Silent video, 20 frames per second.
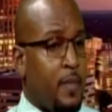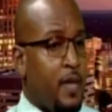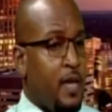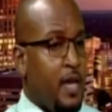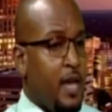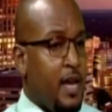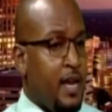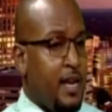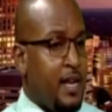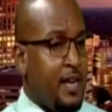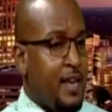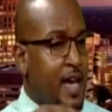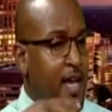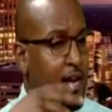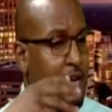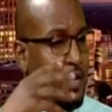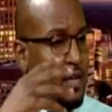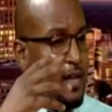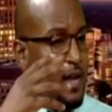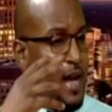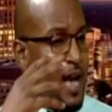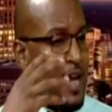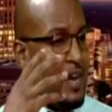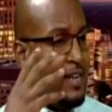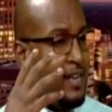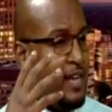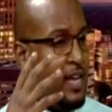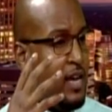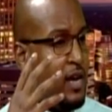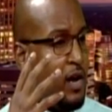And then that
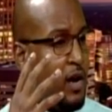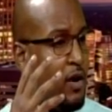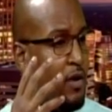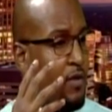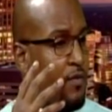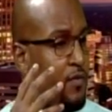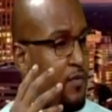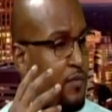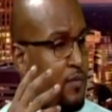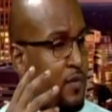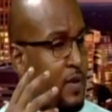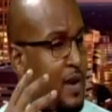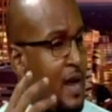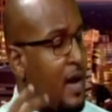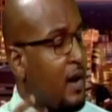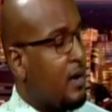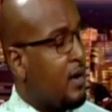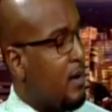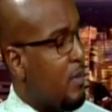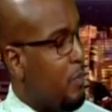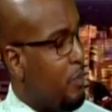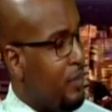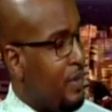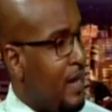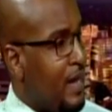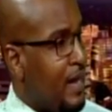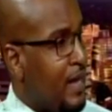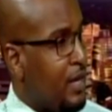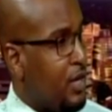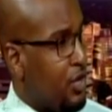idea of not
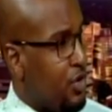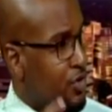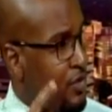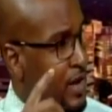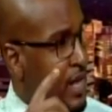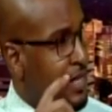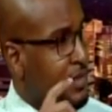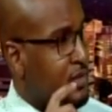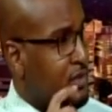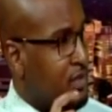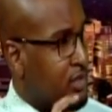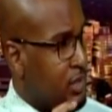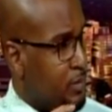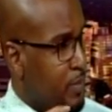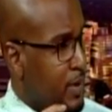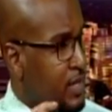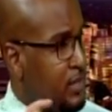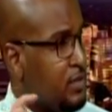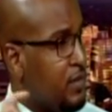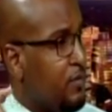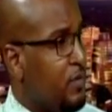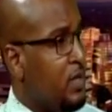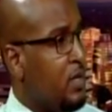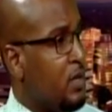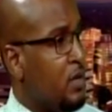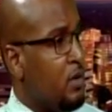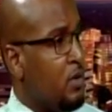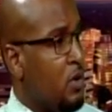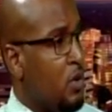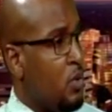complying creates the space of the
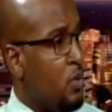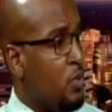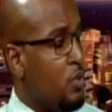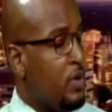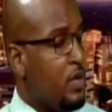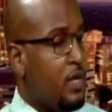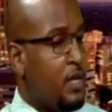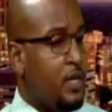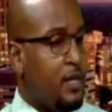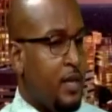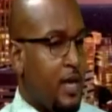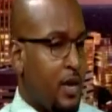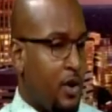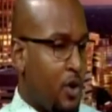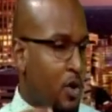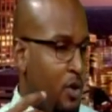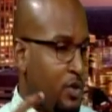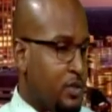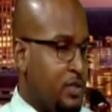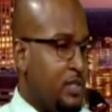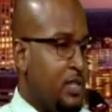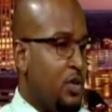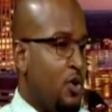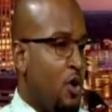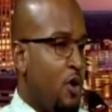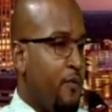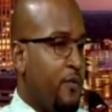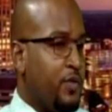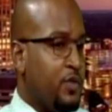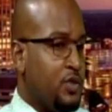unknown that causes an
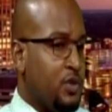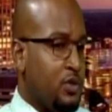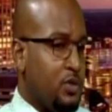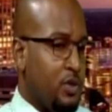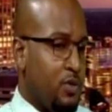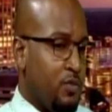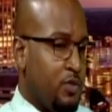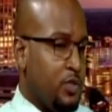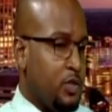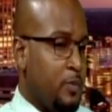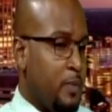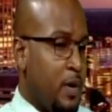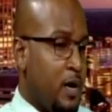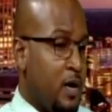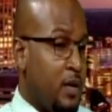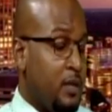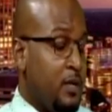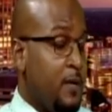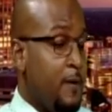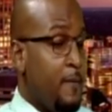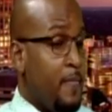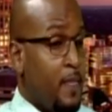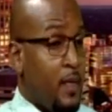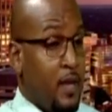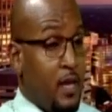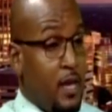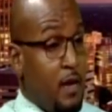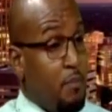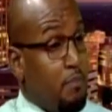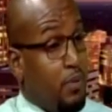officer to respond
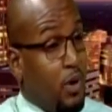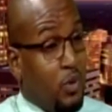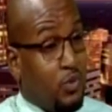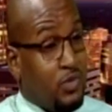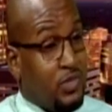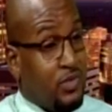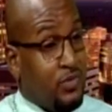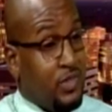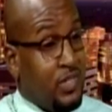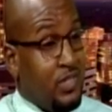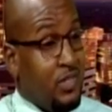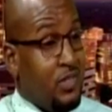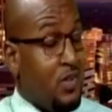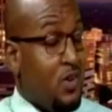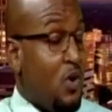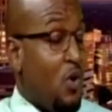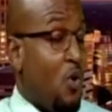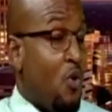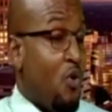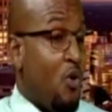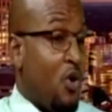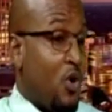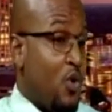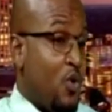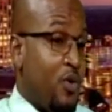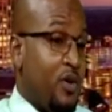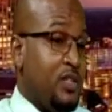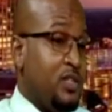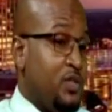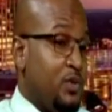impulsively or
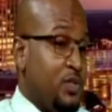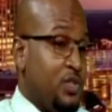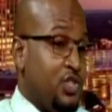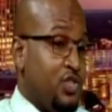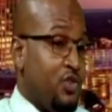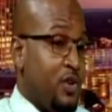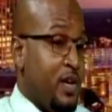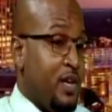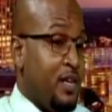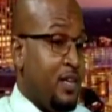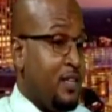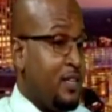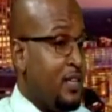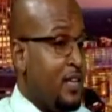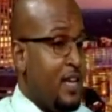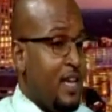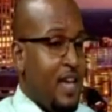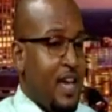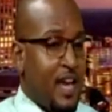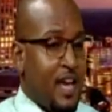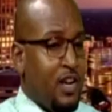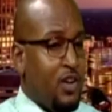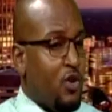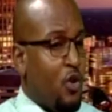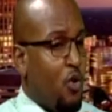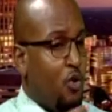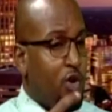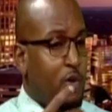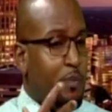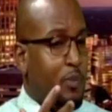according to his training. And the
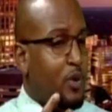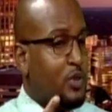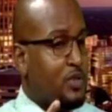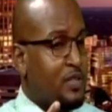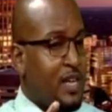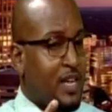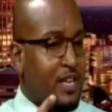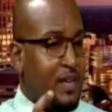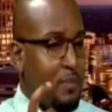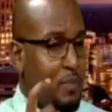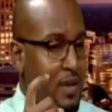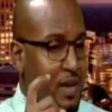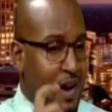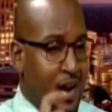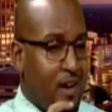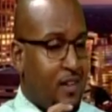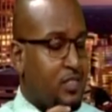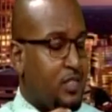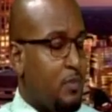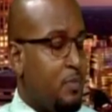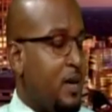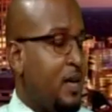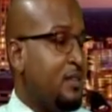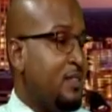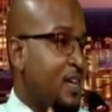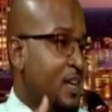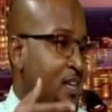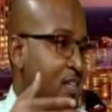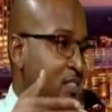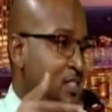only person that can be honest about
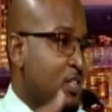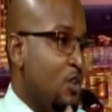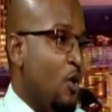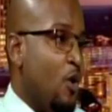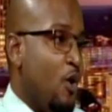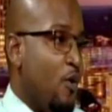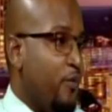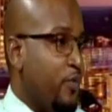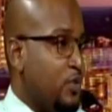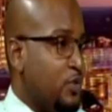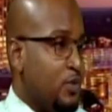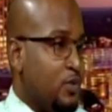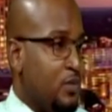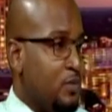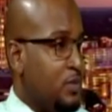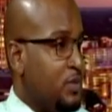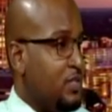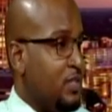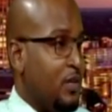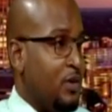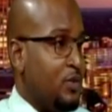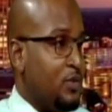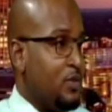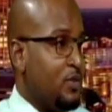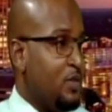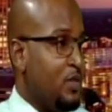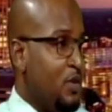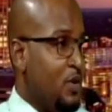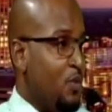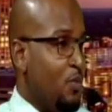that is the officer themselves,
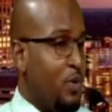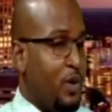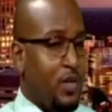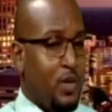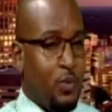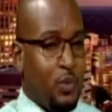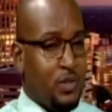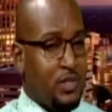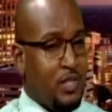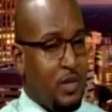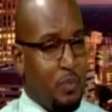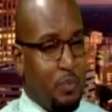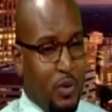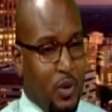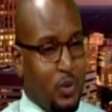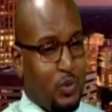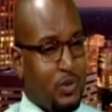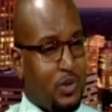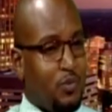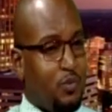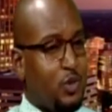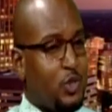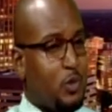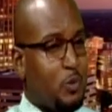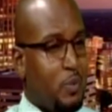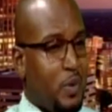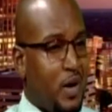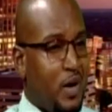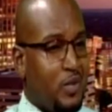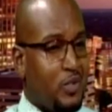whether it was an impulsive
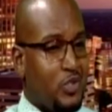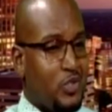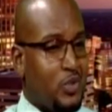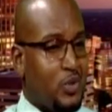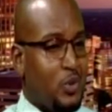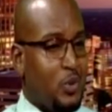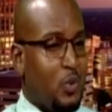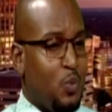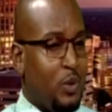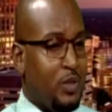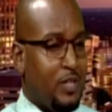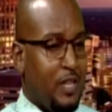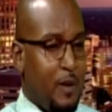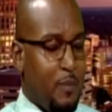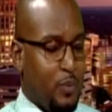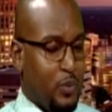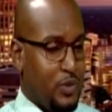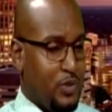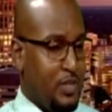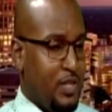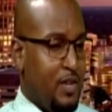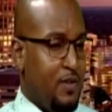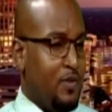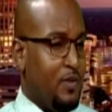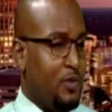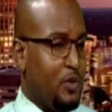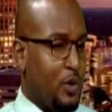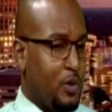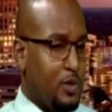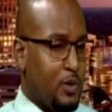response to what they perceived and
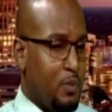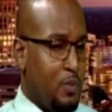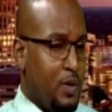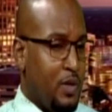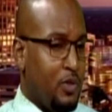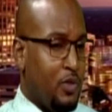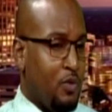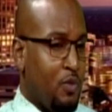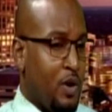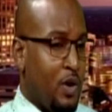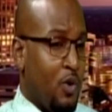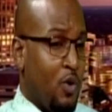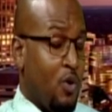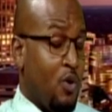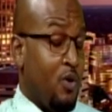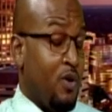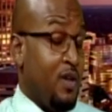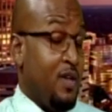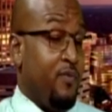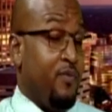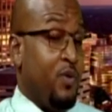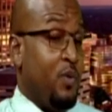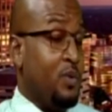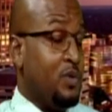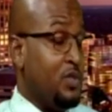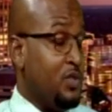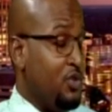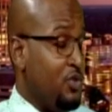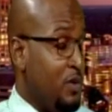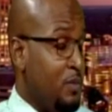thought to be a threat, or if it was
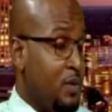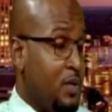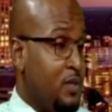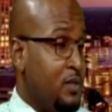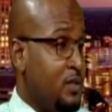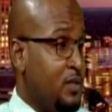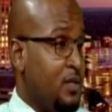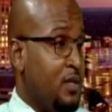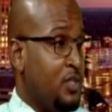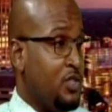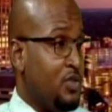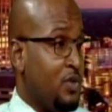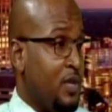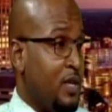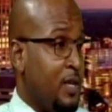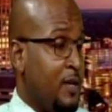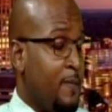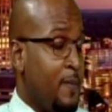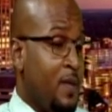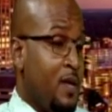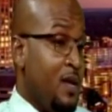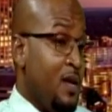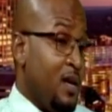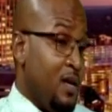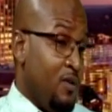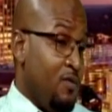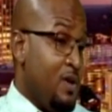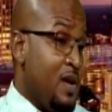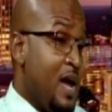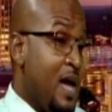attributed to their training. And
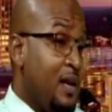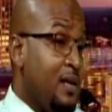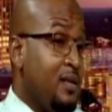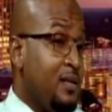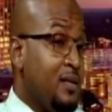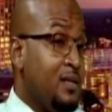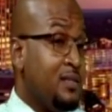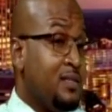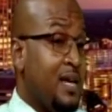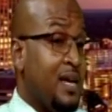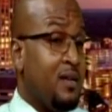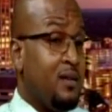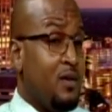the reality is that